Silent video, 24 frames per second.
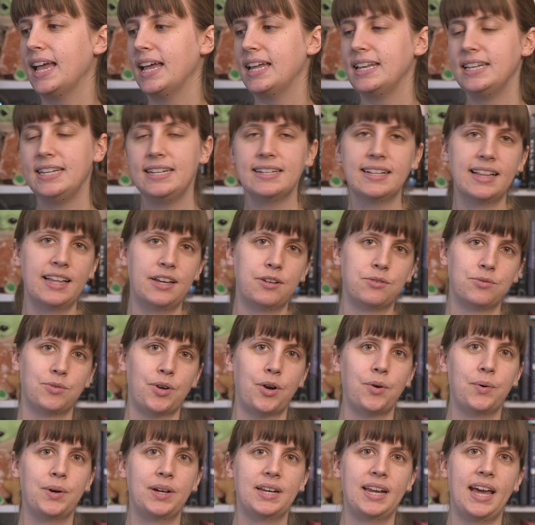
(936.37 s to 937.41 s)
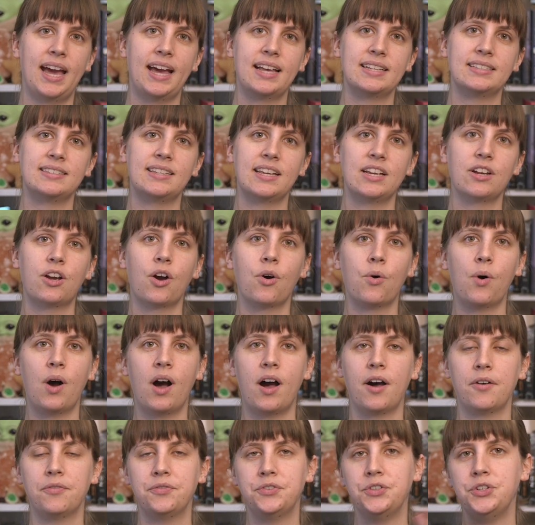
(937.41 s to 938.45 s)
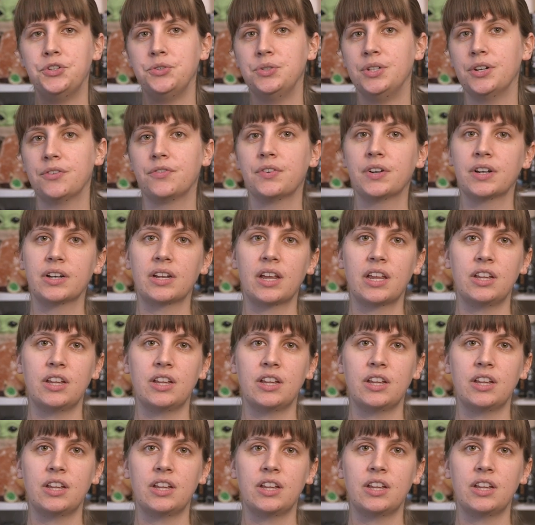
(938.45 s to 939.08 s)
Neil and Rowan as they go off to different